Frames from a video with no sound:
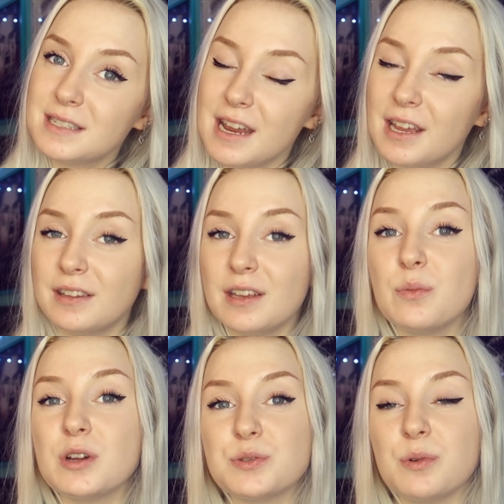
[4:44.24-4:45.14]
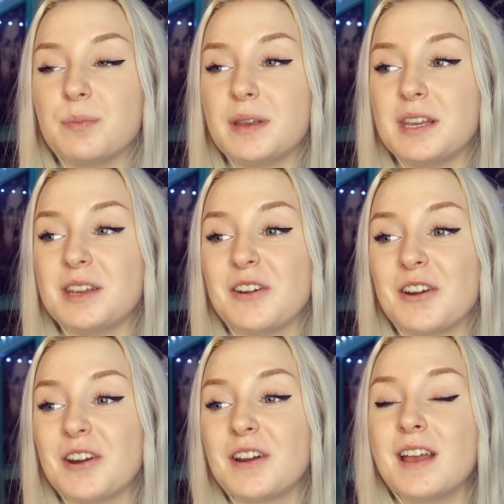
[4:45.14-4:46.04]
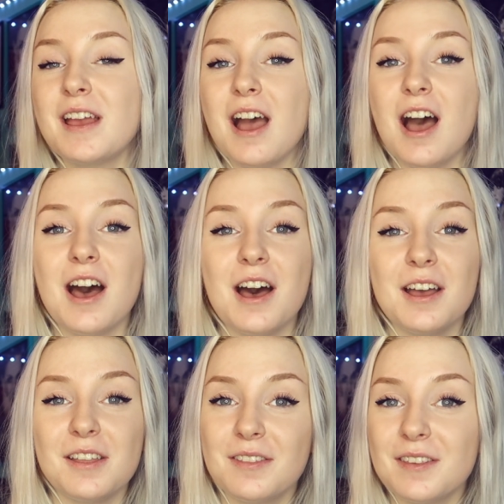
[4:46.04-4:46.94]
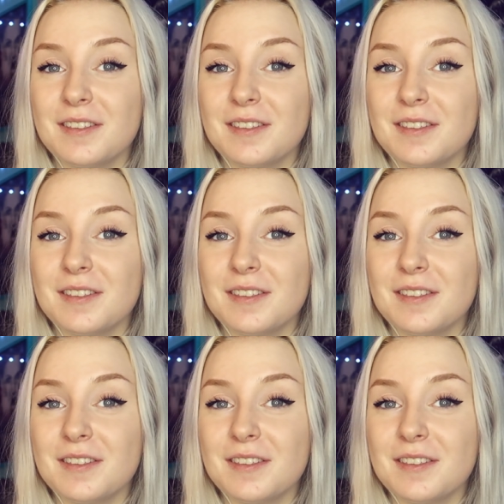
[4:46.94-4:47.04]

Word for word: Stanley, which will be here uh, the